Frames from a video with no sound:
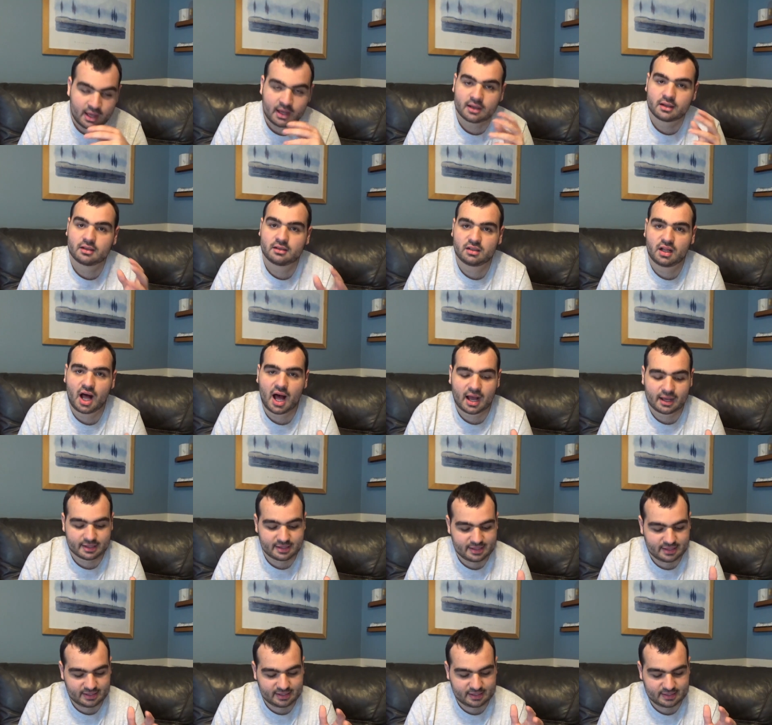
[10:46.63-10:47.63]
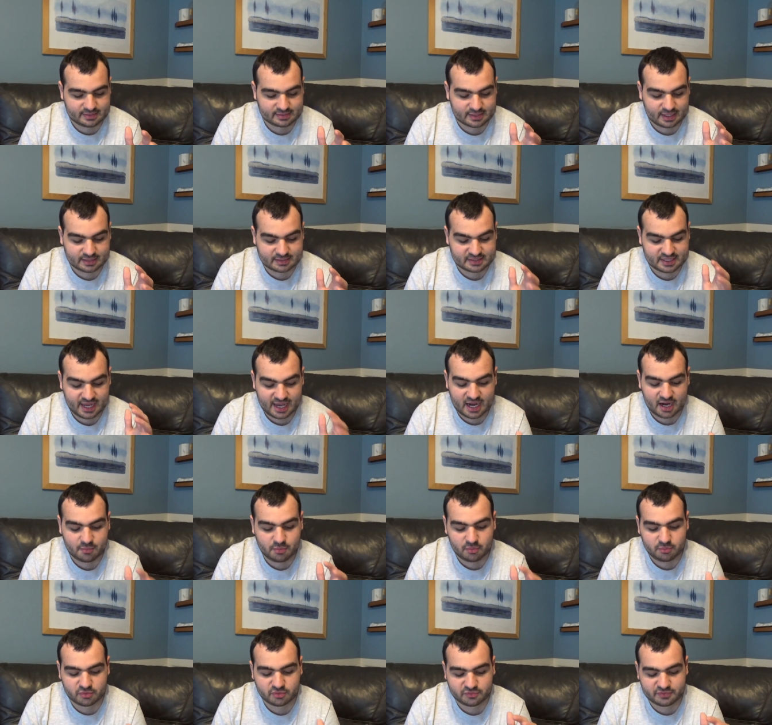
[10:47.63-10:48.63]
Clock is a
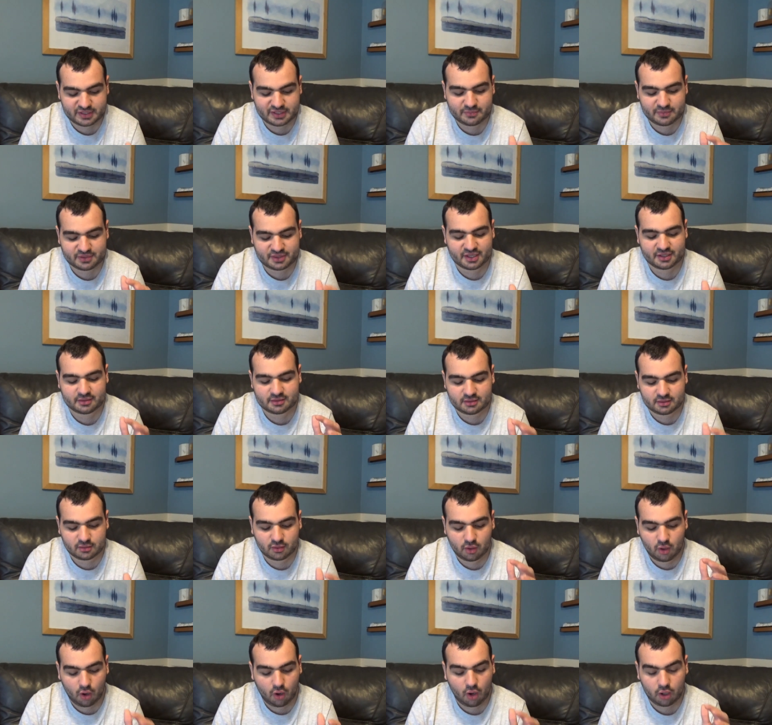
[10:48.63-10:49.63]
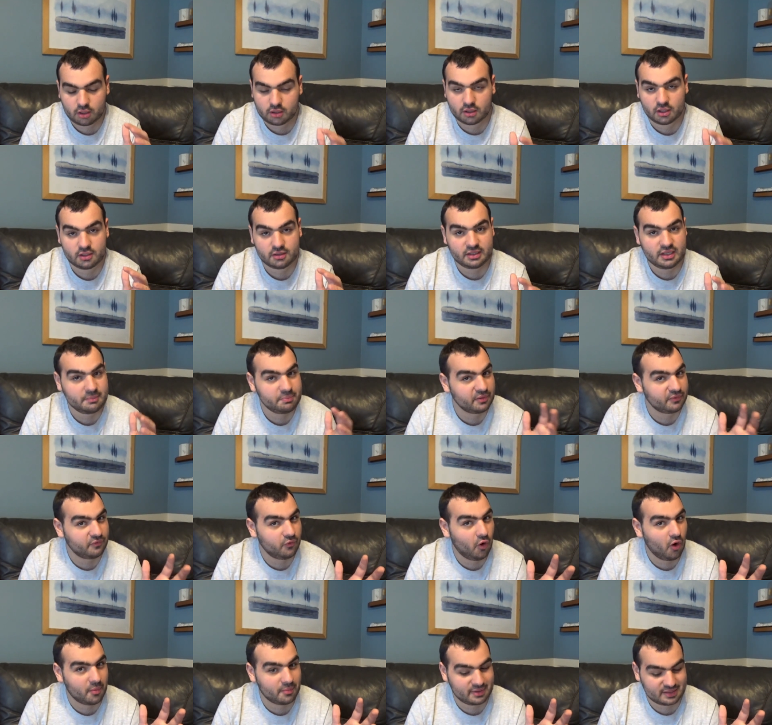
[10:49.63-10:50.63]
terrible movie with a goodly
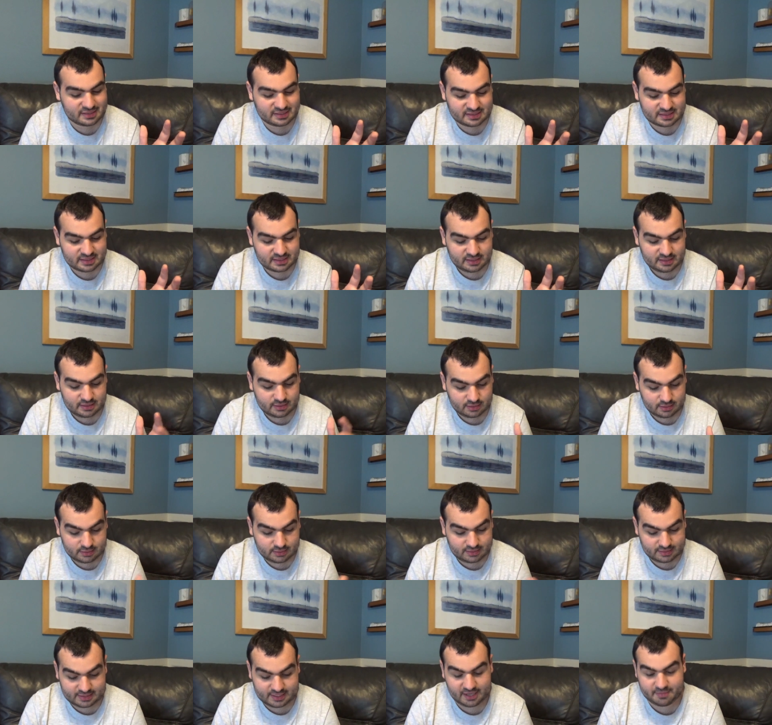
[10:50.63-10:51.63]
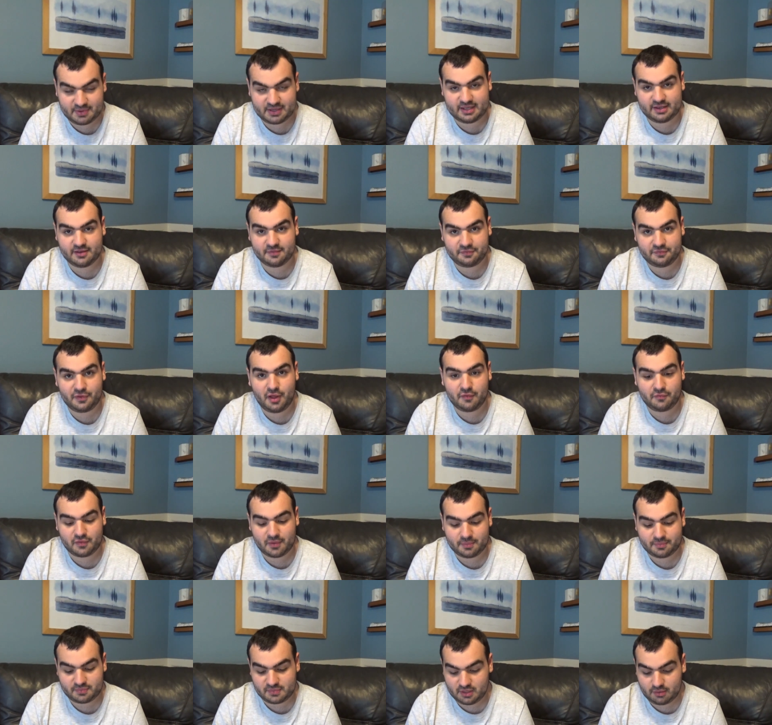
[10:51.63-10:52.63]
performance, keeping it afloat
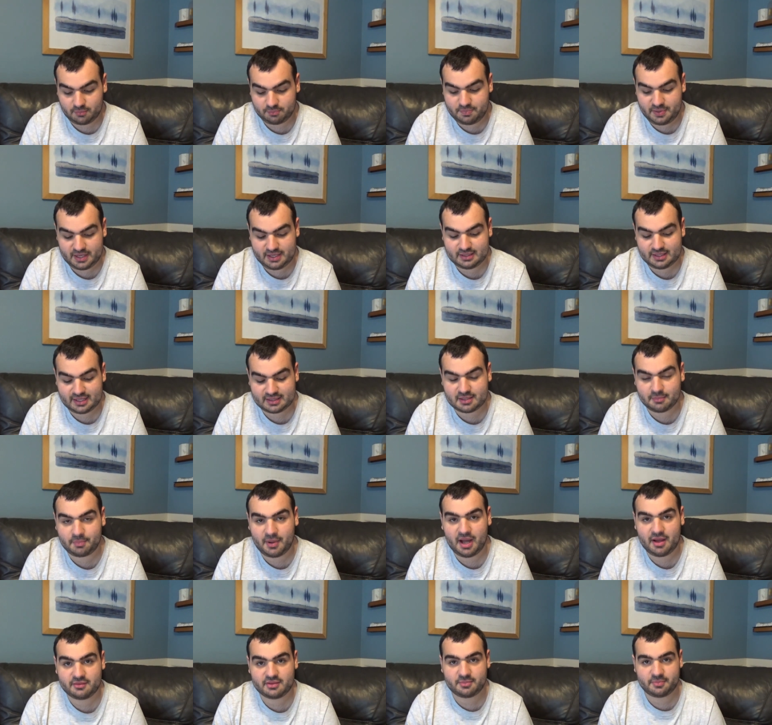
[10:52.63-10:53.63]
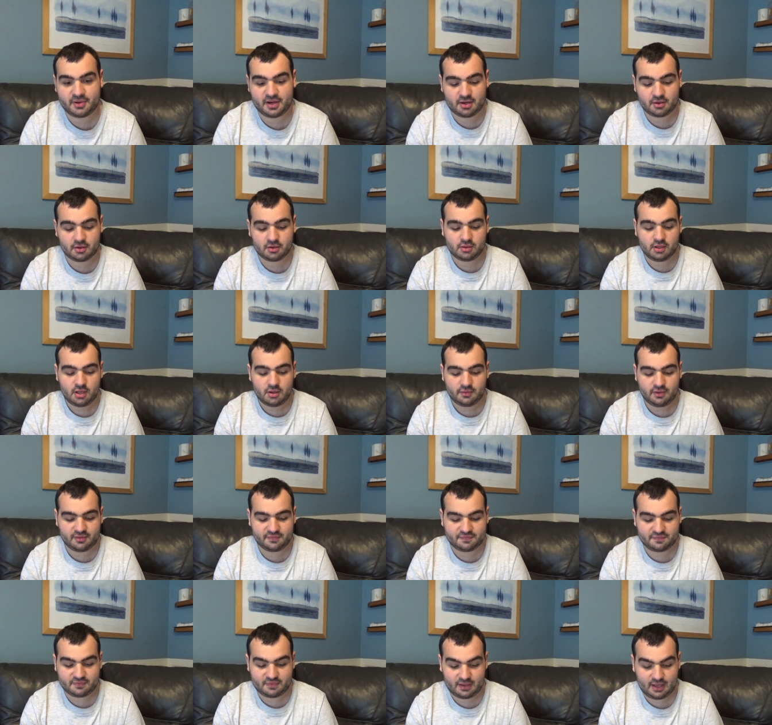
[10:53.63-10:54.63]
from, you know, being at the bottom of the barrel
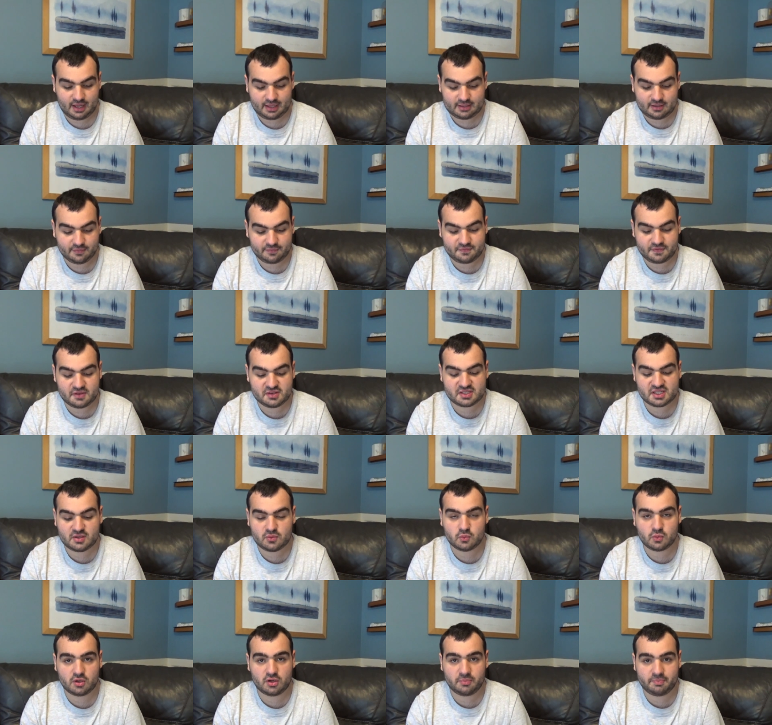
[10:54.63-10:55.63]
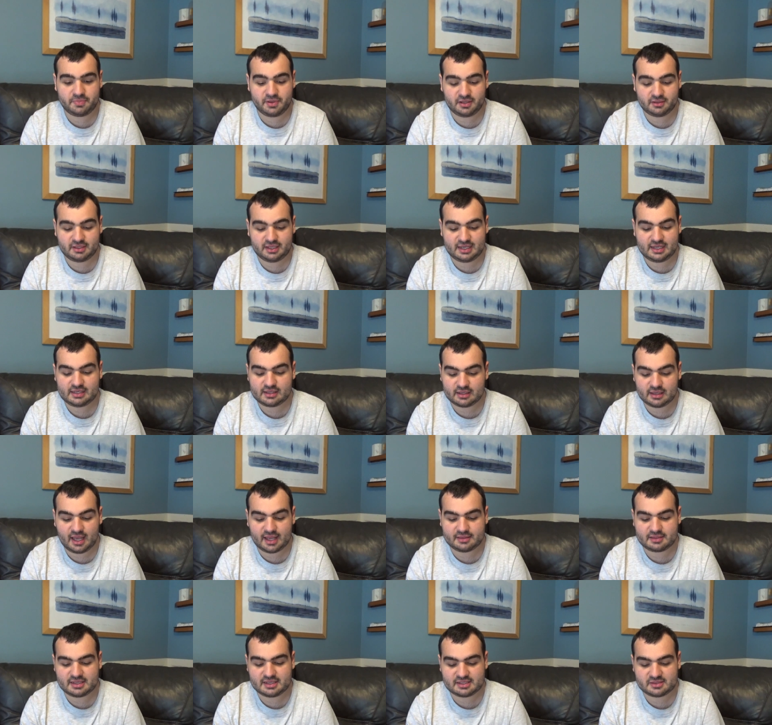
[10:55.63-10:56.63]
with confusing world building, good
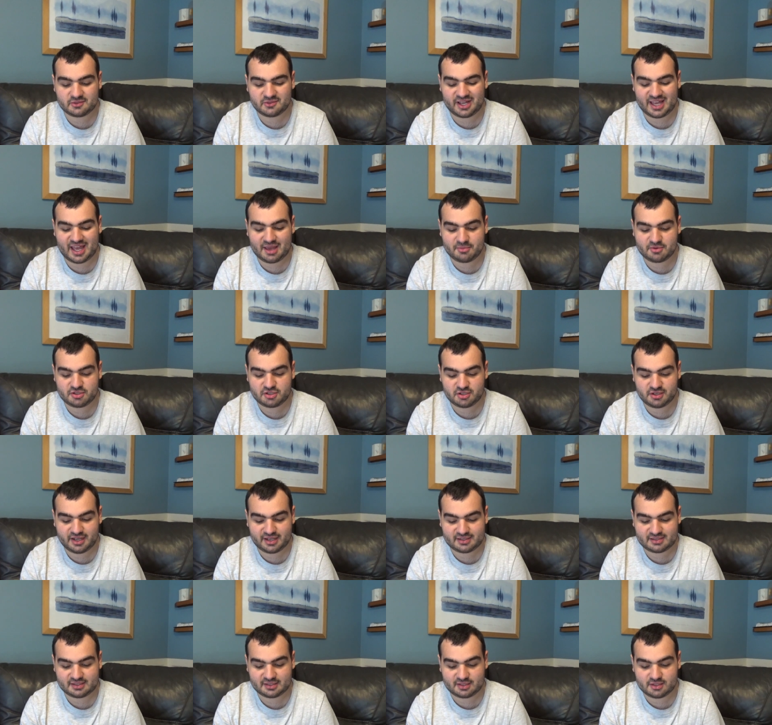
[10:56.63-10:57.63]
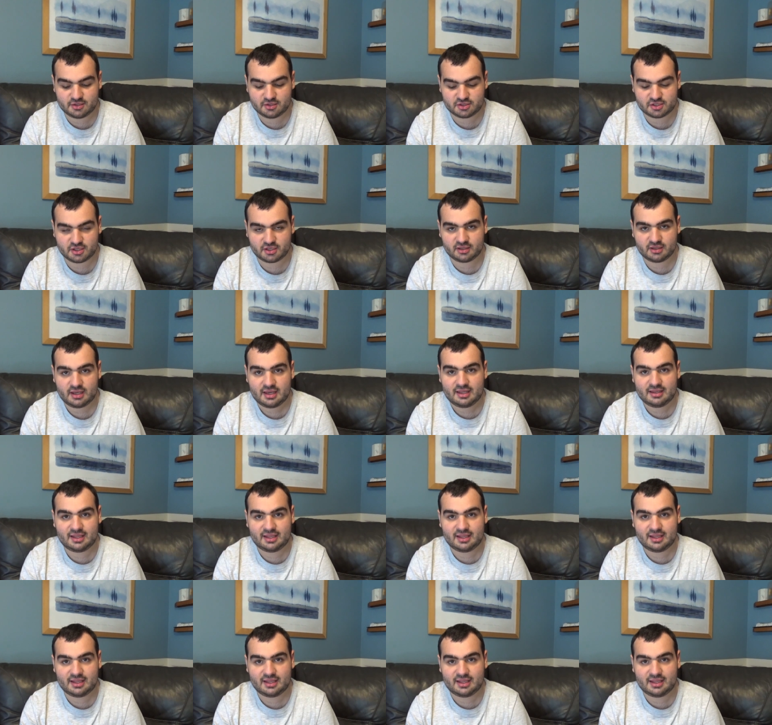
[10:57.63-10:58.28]
ideas, or amateur execution.